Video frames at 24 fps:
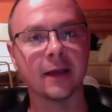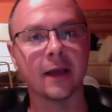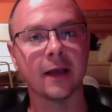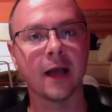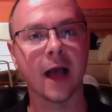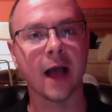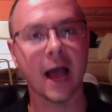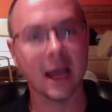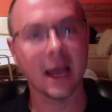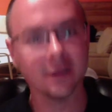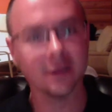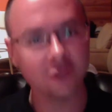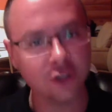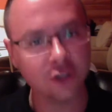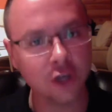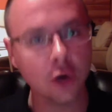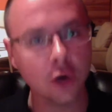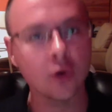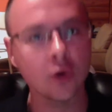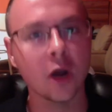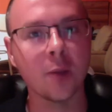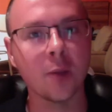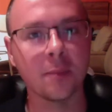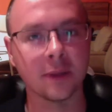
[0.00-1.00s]
I have
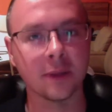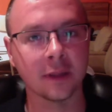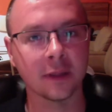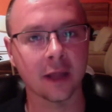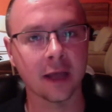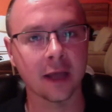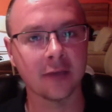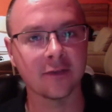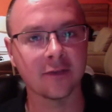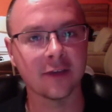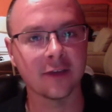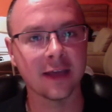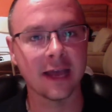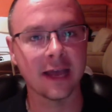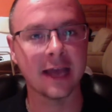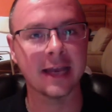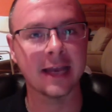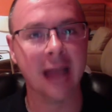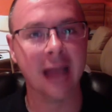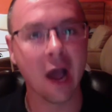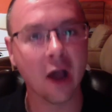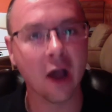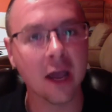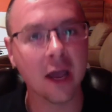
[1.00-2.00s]
shown up in life and
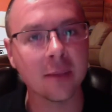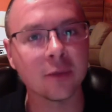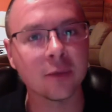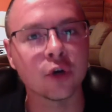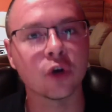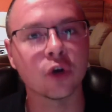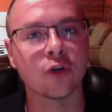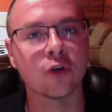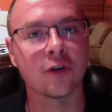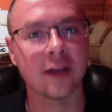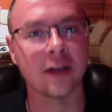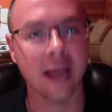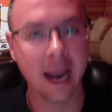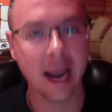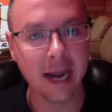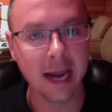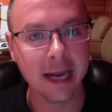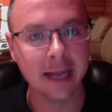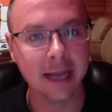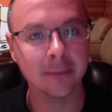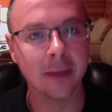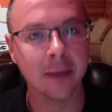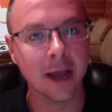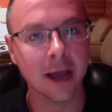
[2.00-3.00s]
now I am
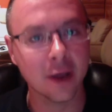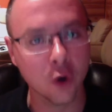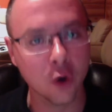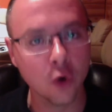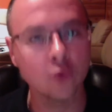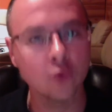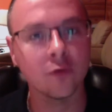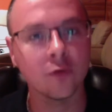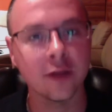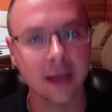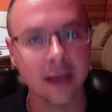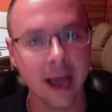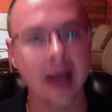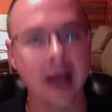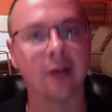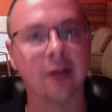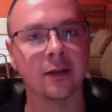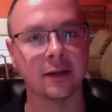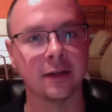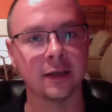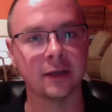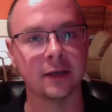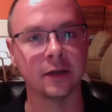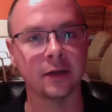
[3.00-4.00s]
creating my own
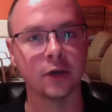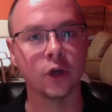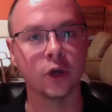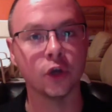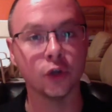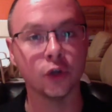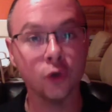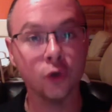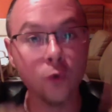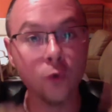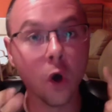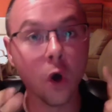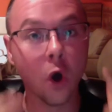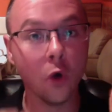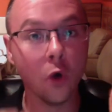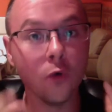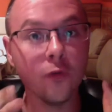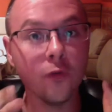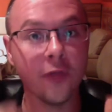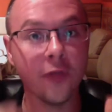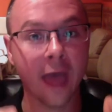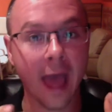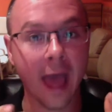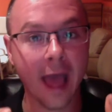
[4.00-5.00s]
reality. You own
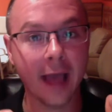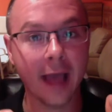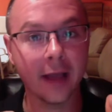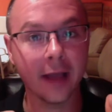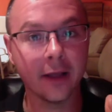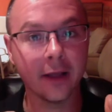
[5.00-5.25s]
that.